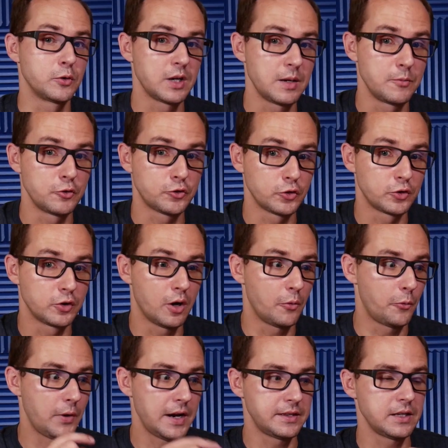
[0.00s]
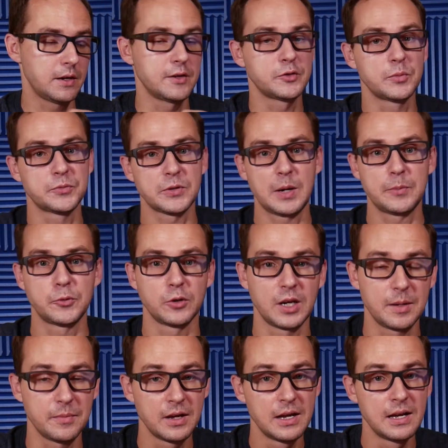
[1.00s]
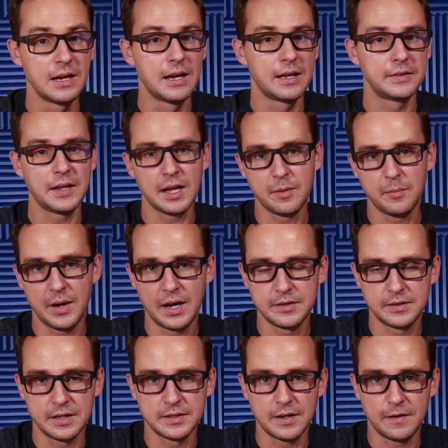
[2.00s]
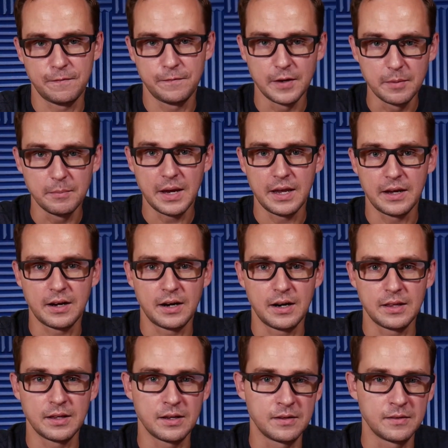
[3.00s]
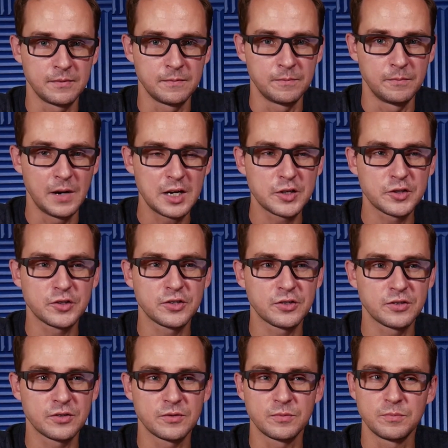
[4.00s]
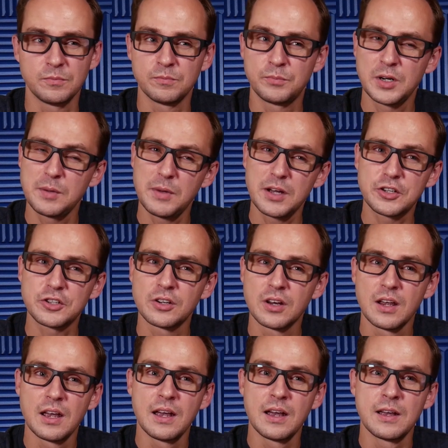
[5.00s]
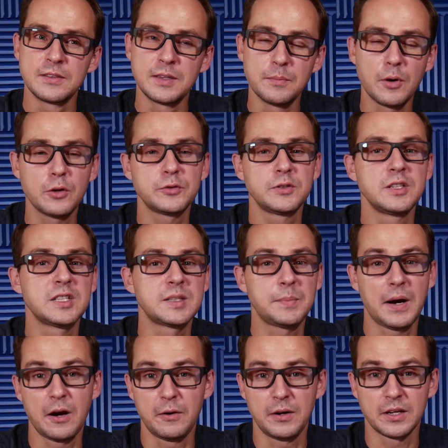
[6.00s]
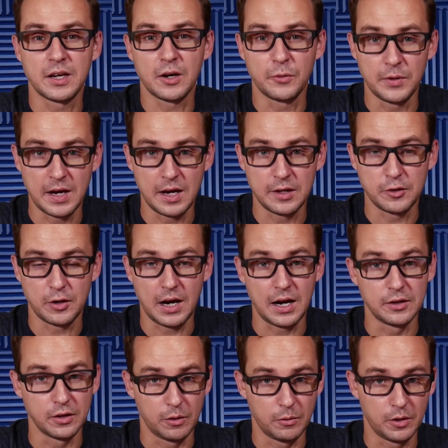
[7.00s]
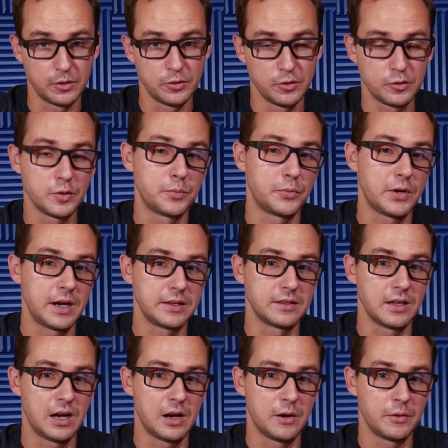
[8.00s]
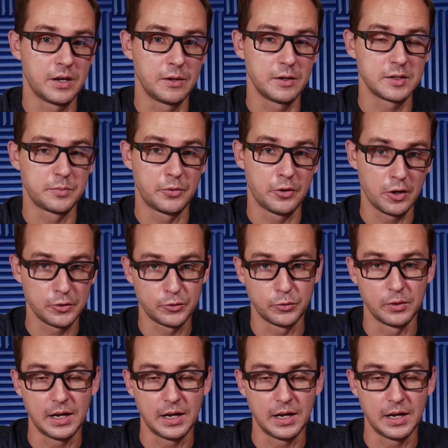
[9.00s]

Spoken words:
him, you should go right now and subscribe to him. Dan Mace is a filmmaker and pretty much the most inspiring creator I know on YouTube right now. He was brought to